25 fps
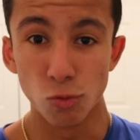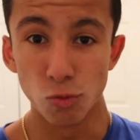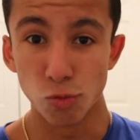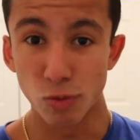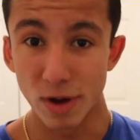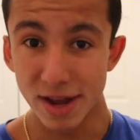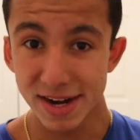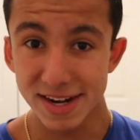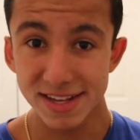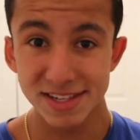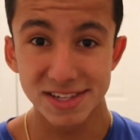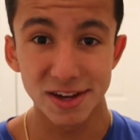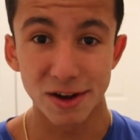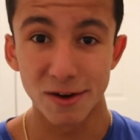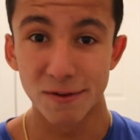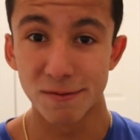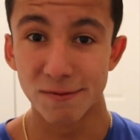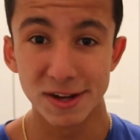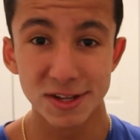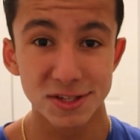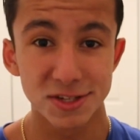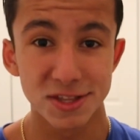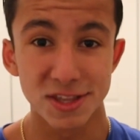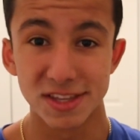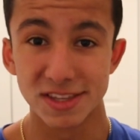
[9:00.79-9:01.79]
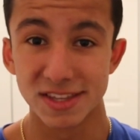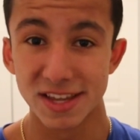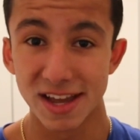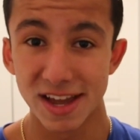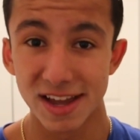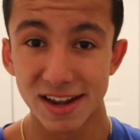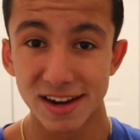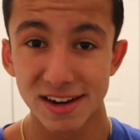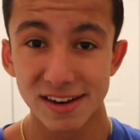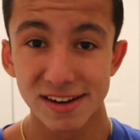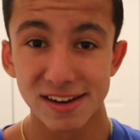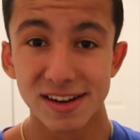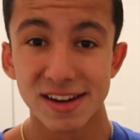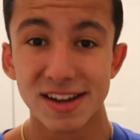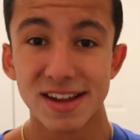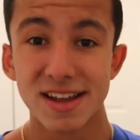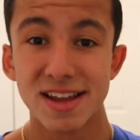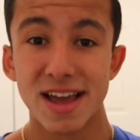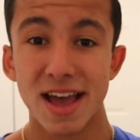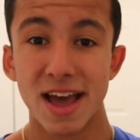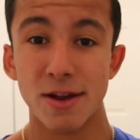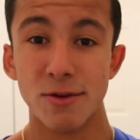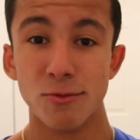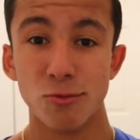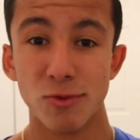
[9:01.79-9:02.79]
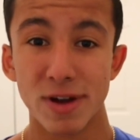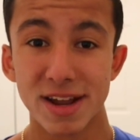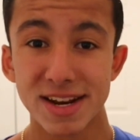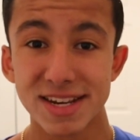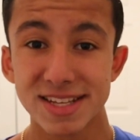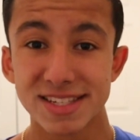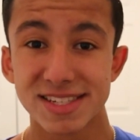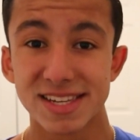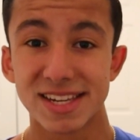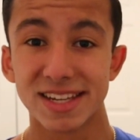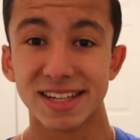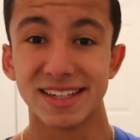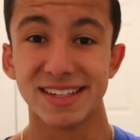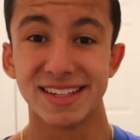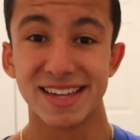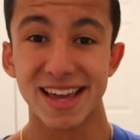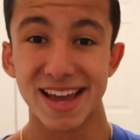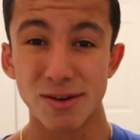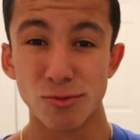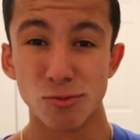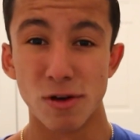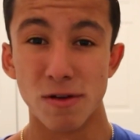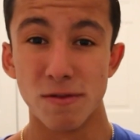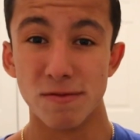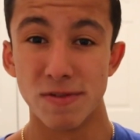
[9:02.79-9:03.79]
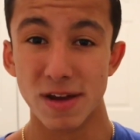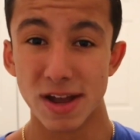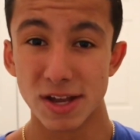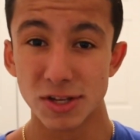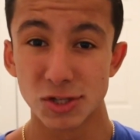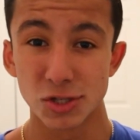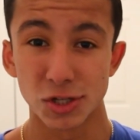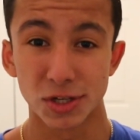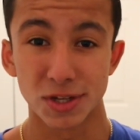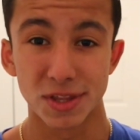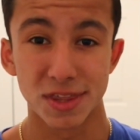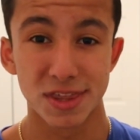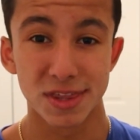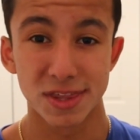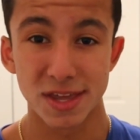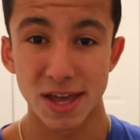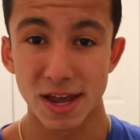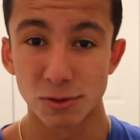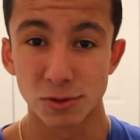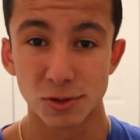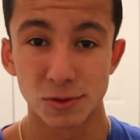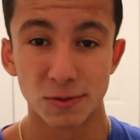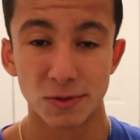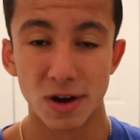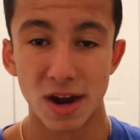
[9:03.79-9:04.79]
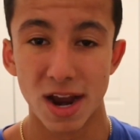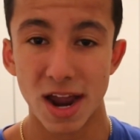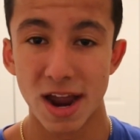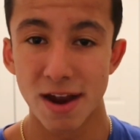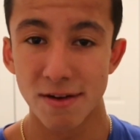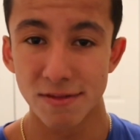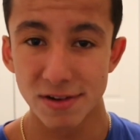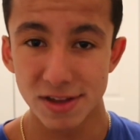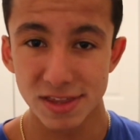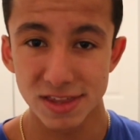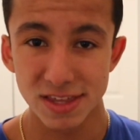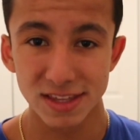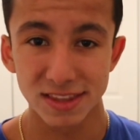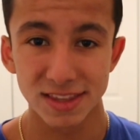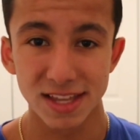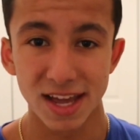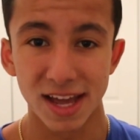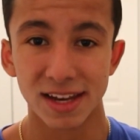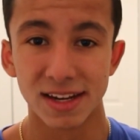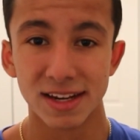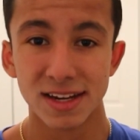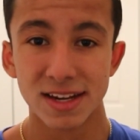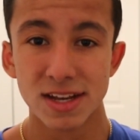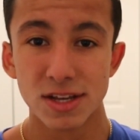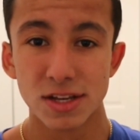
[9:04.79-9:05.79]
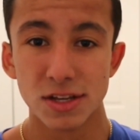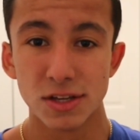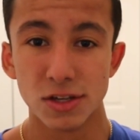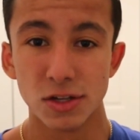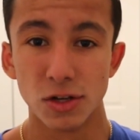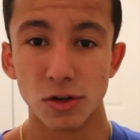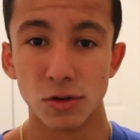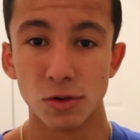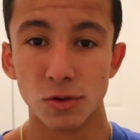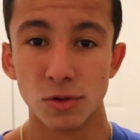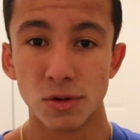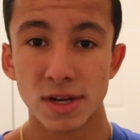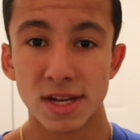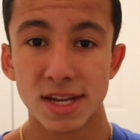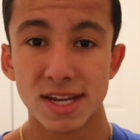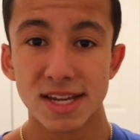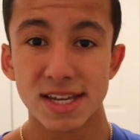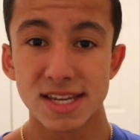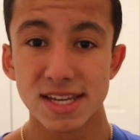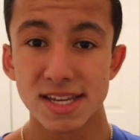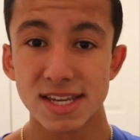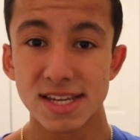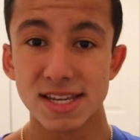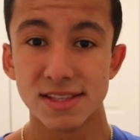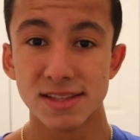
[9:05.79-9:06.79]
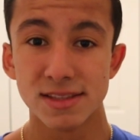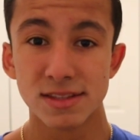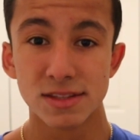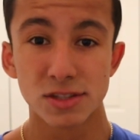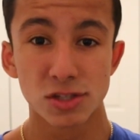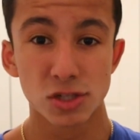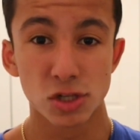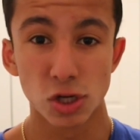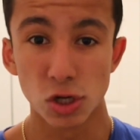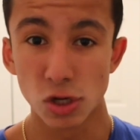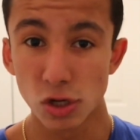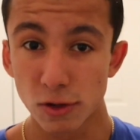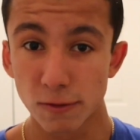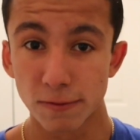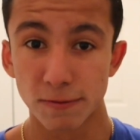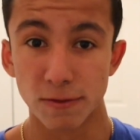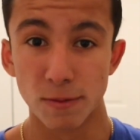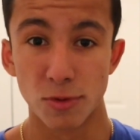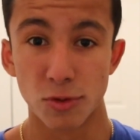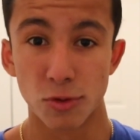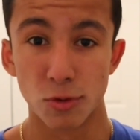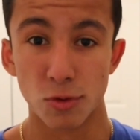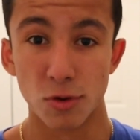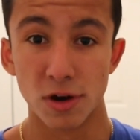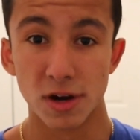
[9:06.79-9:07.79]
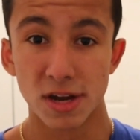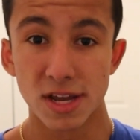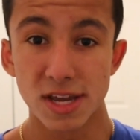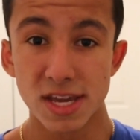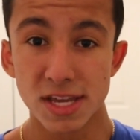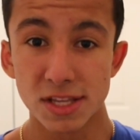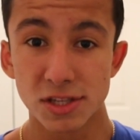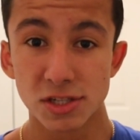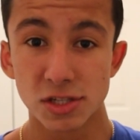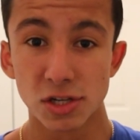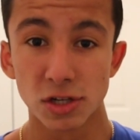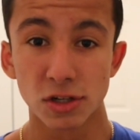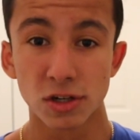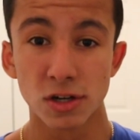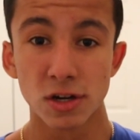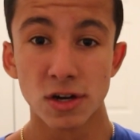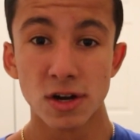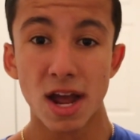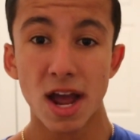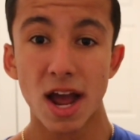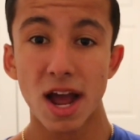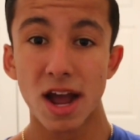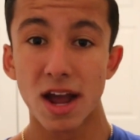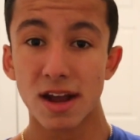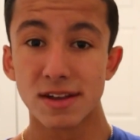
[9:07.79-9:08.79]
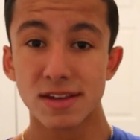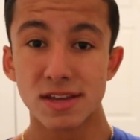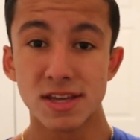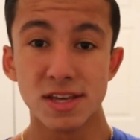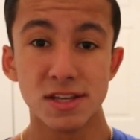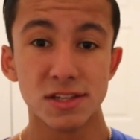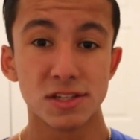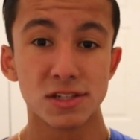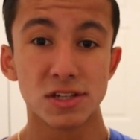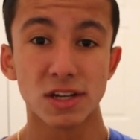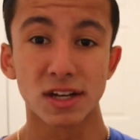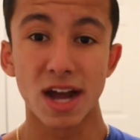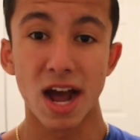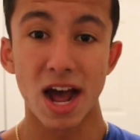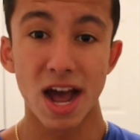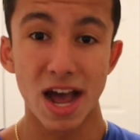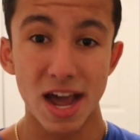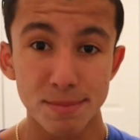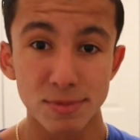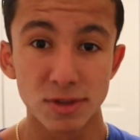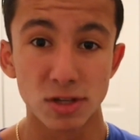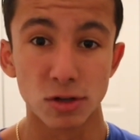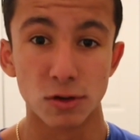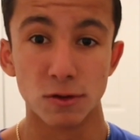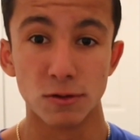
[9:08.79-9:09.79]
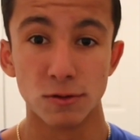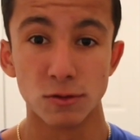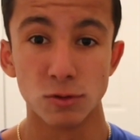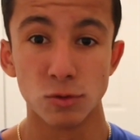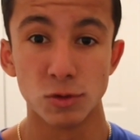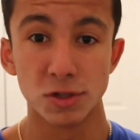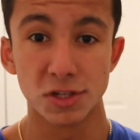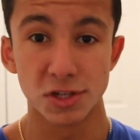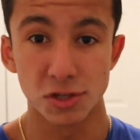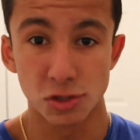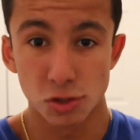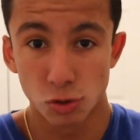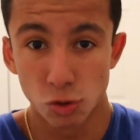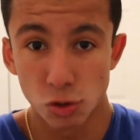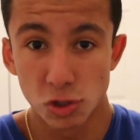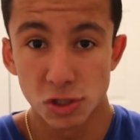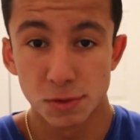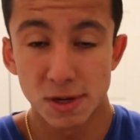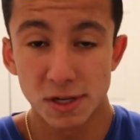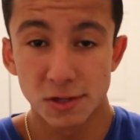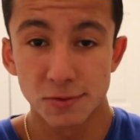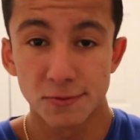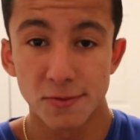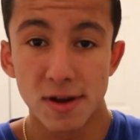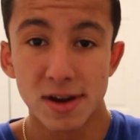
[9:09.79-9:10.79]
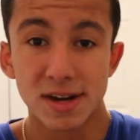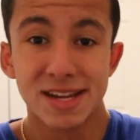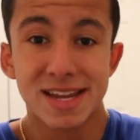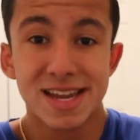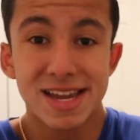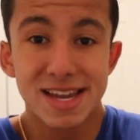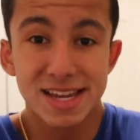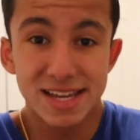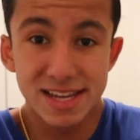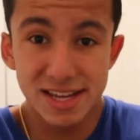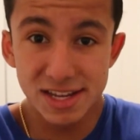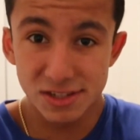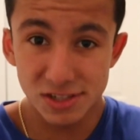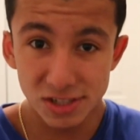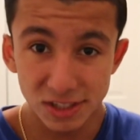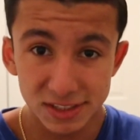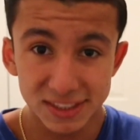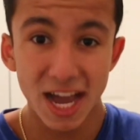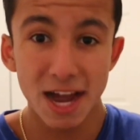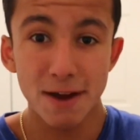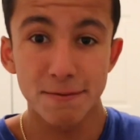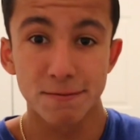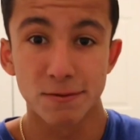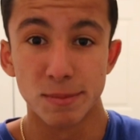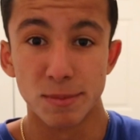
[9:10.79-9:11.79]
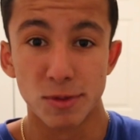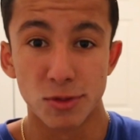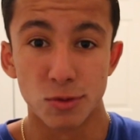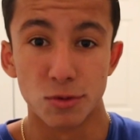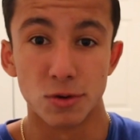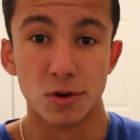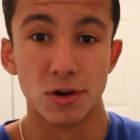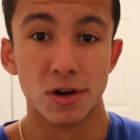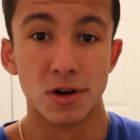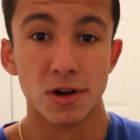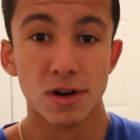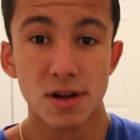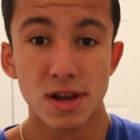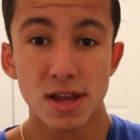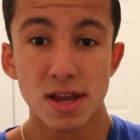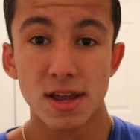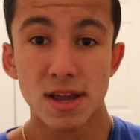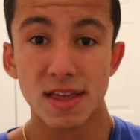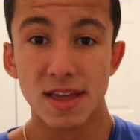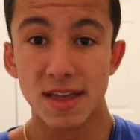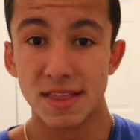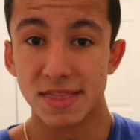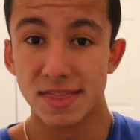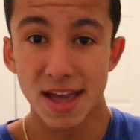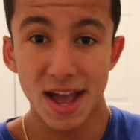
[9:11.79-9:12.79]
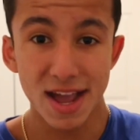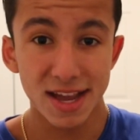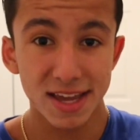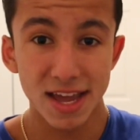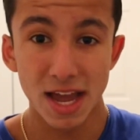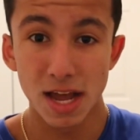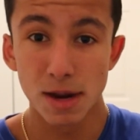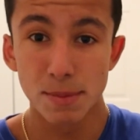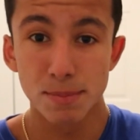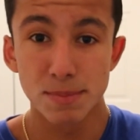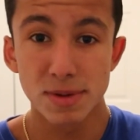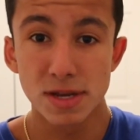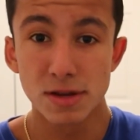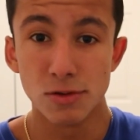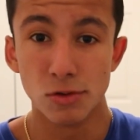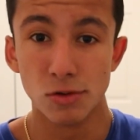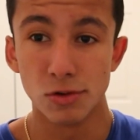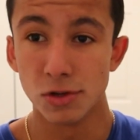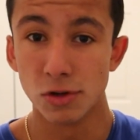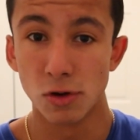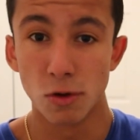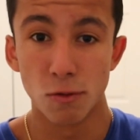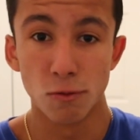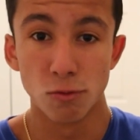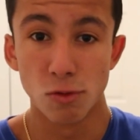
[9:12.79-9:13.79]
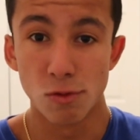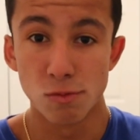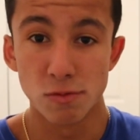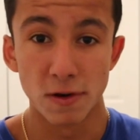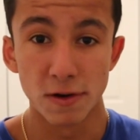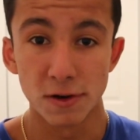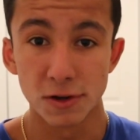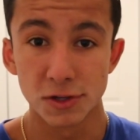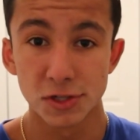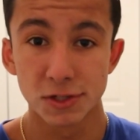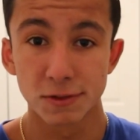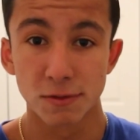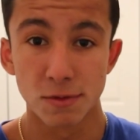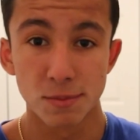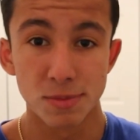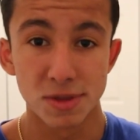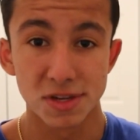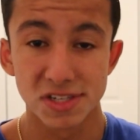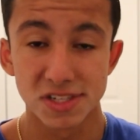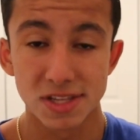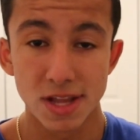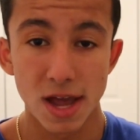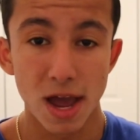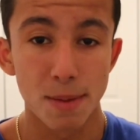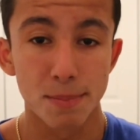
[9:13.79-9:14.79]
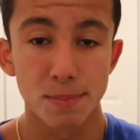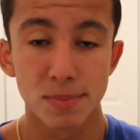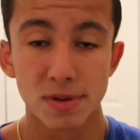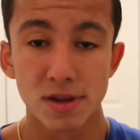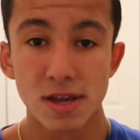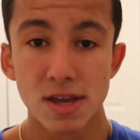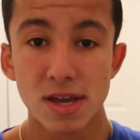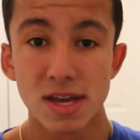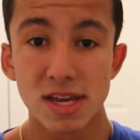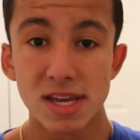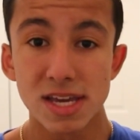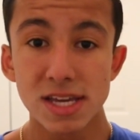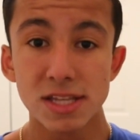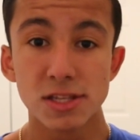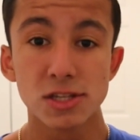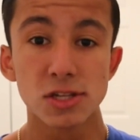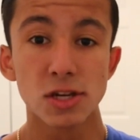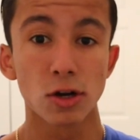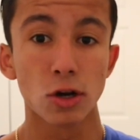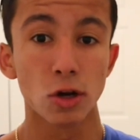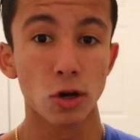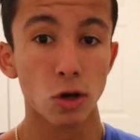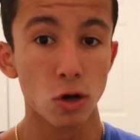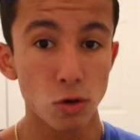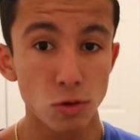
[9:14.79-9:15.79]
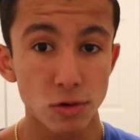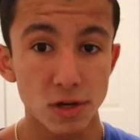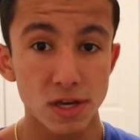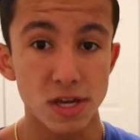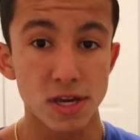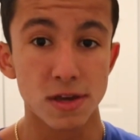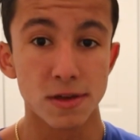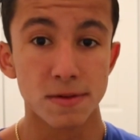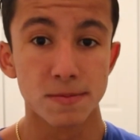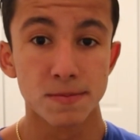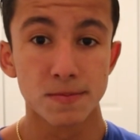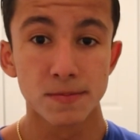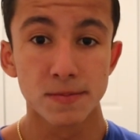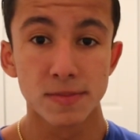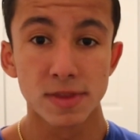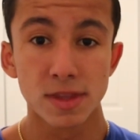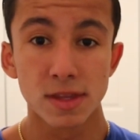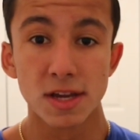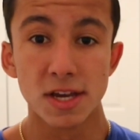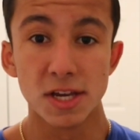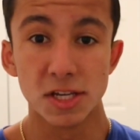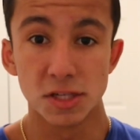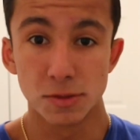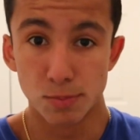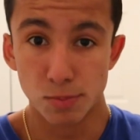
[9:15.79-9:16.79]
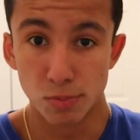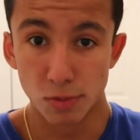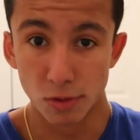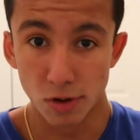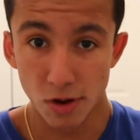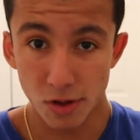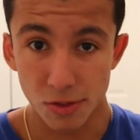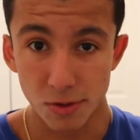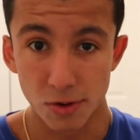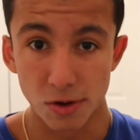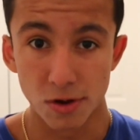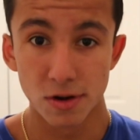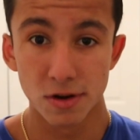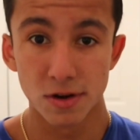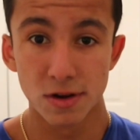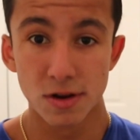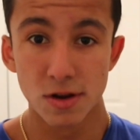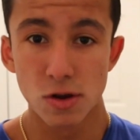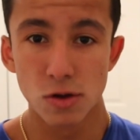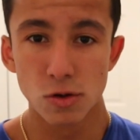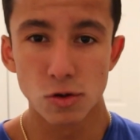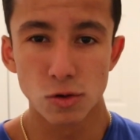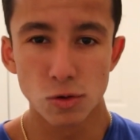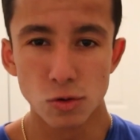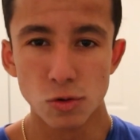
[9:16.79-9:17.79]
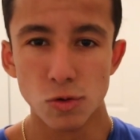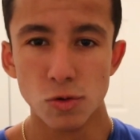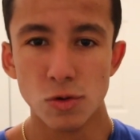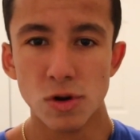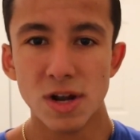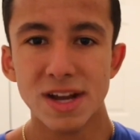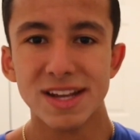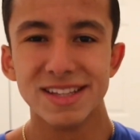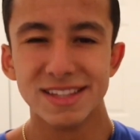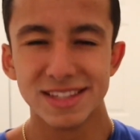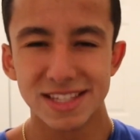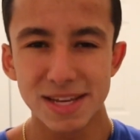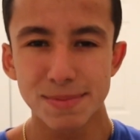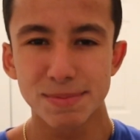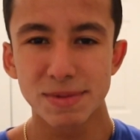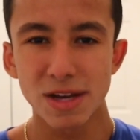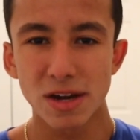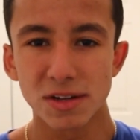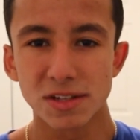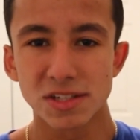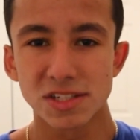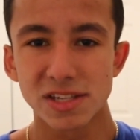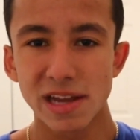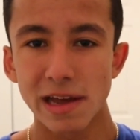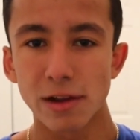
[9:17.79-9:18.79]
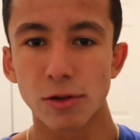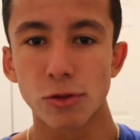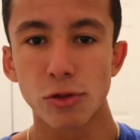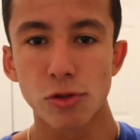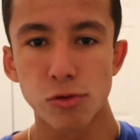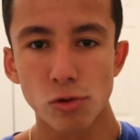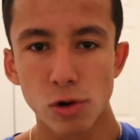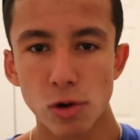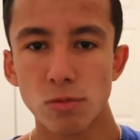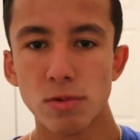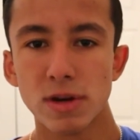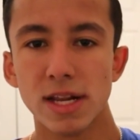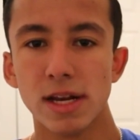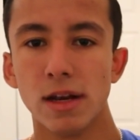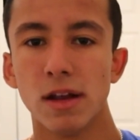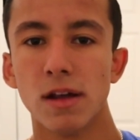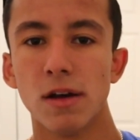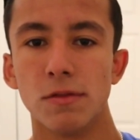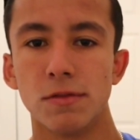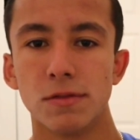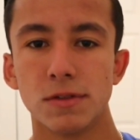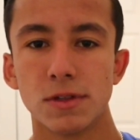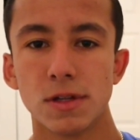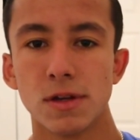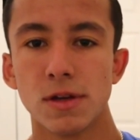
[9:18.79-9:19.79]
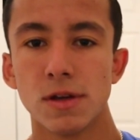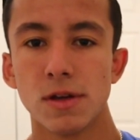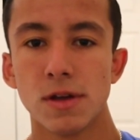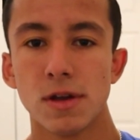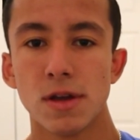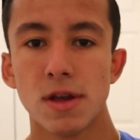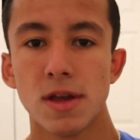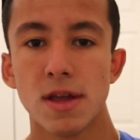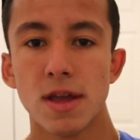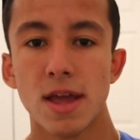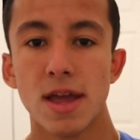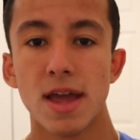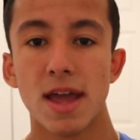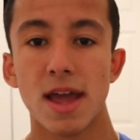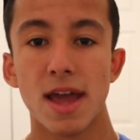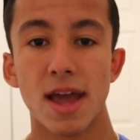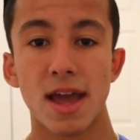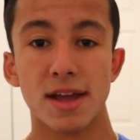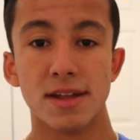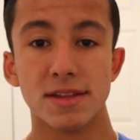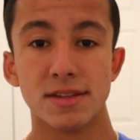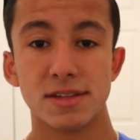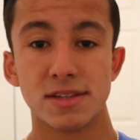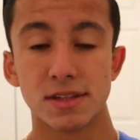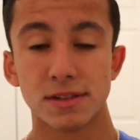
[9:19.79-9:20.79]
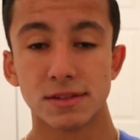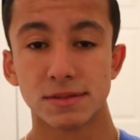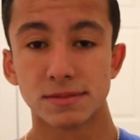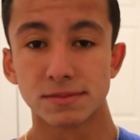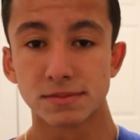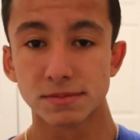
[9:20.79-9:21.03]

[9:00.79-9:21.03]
ready to avenge the dead and ready to get revenge on Thanos for everything that, you know, he took from Thor. He took Heimdall, which is Thor's best friend. He took that from Thor. And that can't be, you know, reversed from the snap. He took Loki, his brother, who deep down inside Thor really loved. And